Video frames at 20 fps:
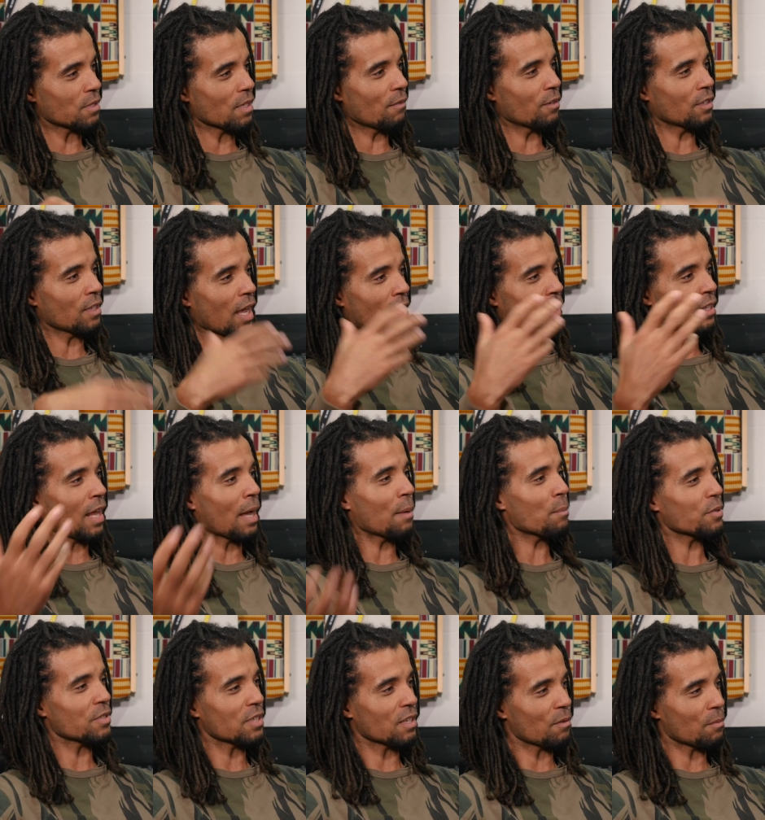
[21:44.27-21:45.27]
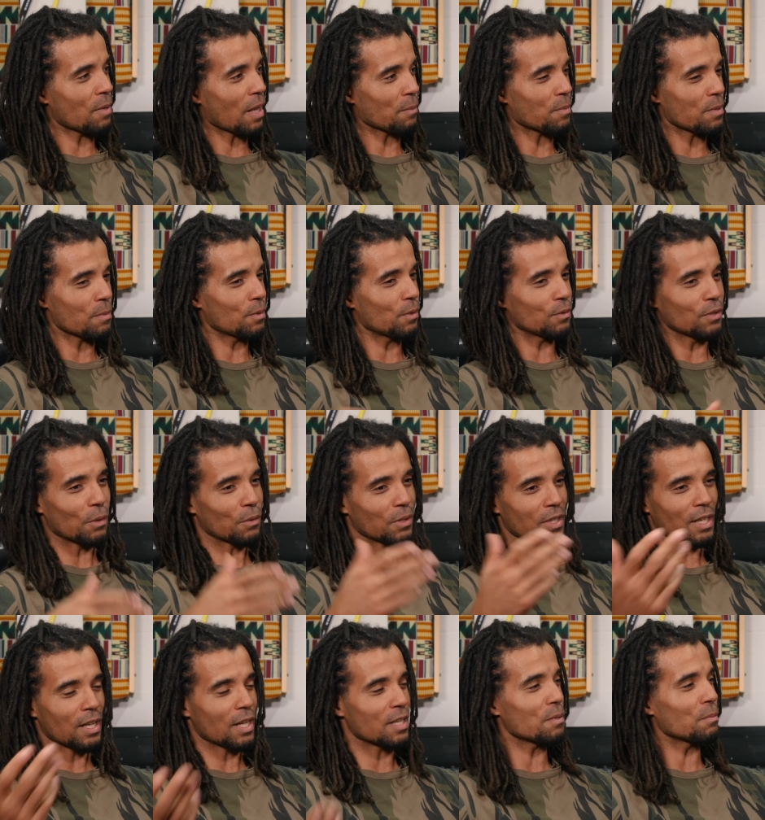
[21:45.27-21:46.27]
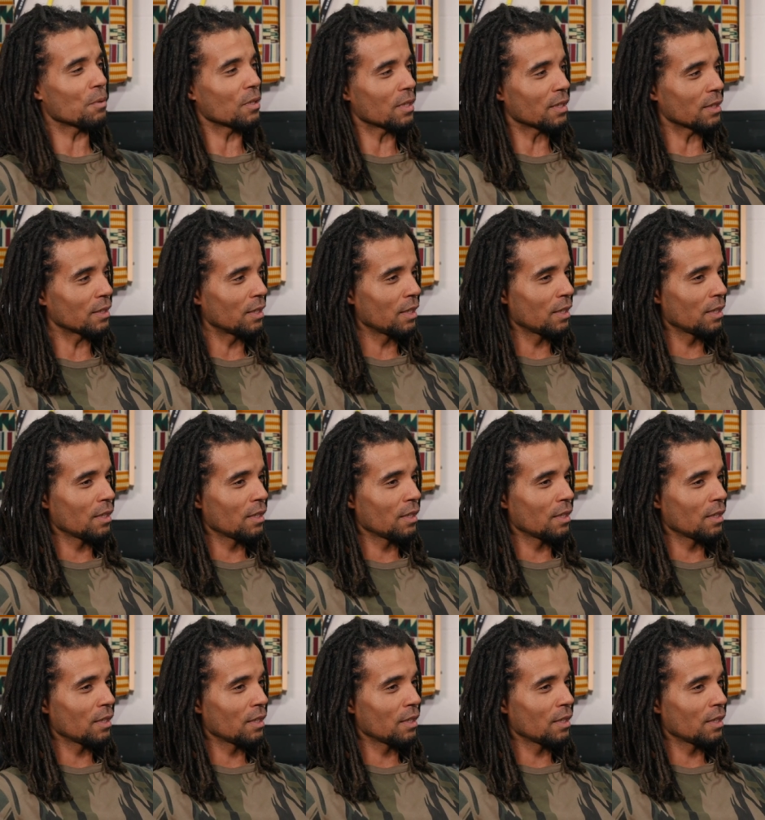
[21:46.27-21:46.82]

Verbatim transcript: The other 99% of black people who don't kill anybody